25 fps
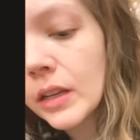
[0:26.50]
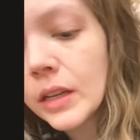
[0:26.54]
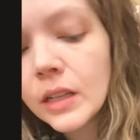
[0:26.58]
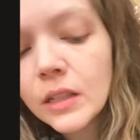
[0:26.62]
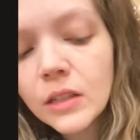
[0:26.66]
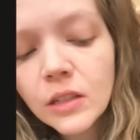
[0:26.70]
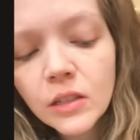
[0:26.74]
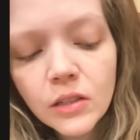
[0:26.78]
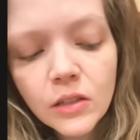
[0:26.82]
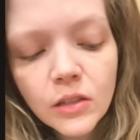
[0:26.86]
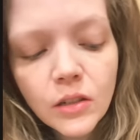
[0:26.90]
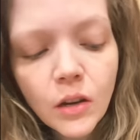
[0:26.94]

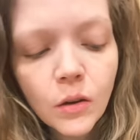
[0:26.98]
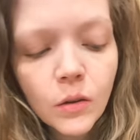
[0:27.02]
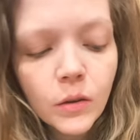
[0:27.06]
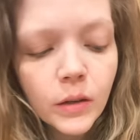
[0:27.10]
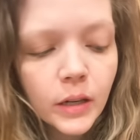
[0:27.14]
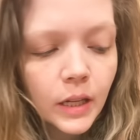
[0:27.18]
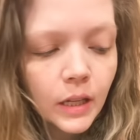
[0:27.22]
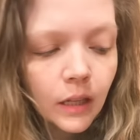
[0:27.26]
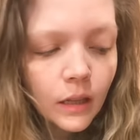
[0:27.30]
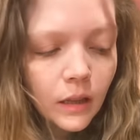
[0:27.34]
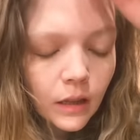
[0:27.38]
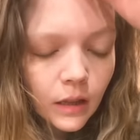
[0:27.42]
It's so,
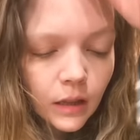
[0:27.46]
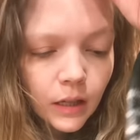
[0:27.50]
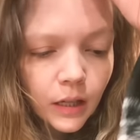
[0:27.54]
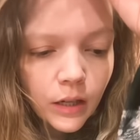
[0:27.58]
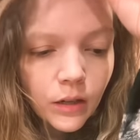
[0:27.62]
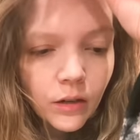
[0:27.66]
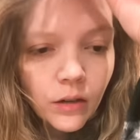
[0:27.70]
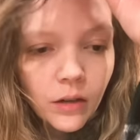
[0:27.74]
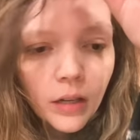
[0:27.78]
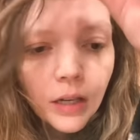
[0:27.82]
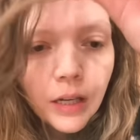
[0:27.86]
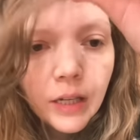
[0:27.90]
it
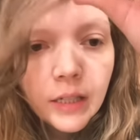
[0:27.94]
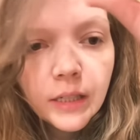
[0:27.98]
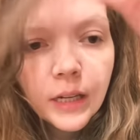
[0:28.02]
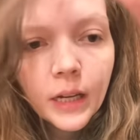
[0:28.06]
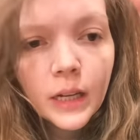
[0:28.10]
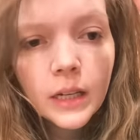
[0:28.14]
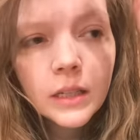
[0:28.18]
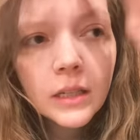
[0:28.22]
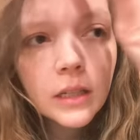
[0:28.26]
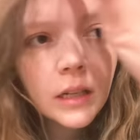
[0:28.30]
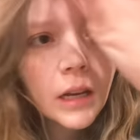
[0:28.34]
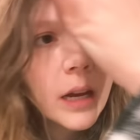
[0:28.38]
literally
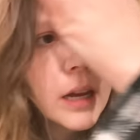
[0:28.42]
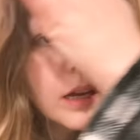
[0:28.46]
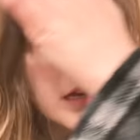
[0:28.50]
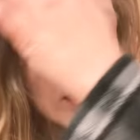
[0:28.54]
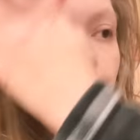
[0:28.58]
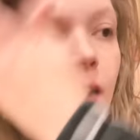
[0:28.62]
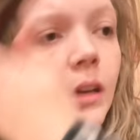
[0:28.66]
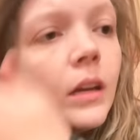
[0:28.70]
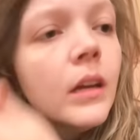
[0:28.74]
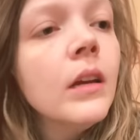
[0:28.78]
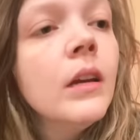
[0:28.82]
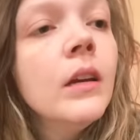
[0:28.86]
tastes like
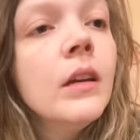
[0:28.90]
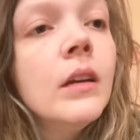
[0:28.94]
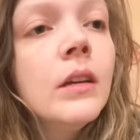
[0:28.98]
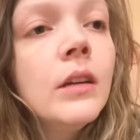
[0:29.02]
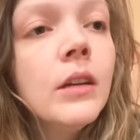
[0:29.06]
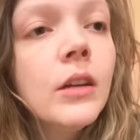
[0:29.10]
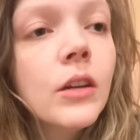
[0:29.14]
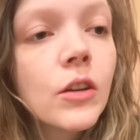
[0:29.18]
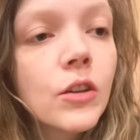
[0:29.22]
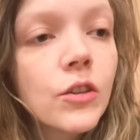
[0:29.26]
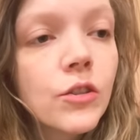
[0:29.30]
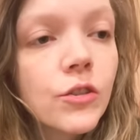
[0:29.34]

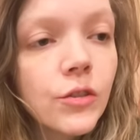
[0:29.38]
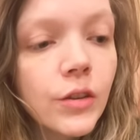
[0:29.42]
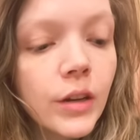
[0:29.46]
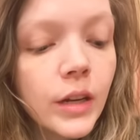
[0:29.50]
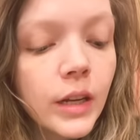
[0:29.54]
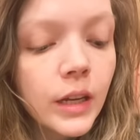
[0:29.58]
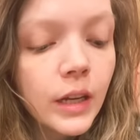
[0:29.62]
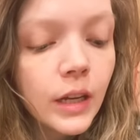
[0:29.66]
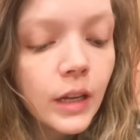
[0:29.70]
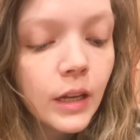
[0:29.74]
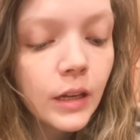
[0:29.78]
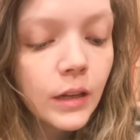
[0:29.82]
you're
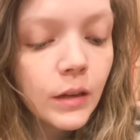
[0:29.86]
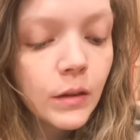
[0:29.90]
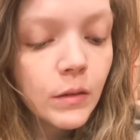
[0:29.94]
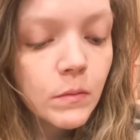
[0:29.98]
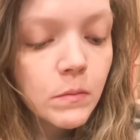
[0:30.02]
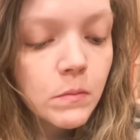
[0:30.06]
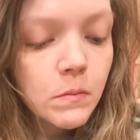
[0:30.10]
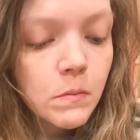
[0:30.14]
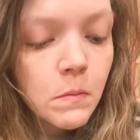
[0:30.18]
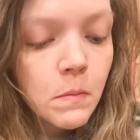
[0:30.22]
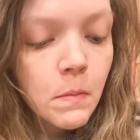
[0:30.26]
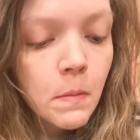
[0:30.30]

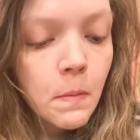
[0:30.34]
drinking